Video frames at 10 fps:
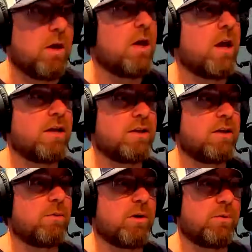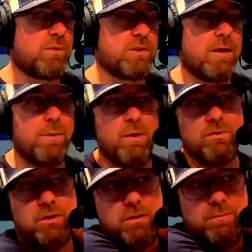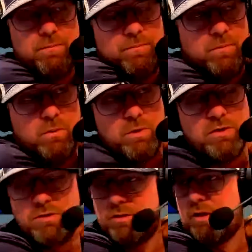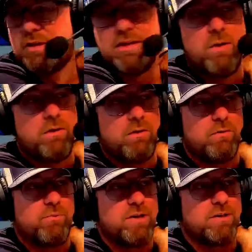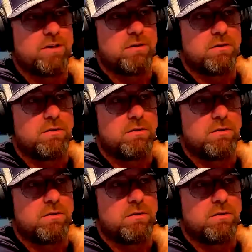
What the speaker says: I tell you, one time I was that's how I learned the presidents.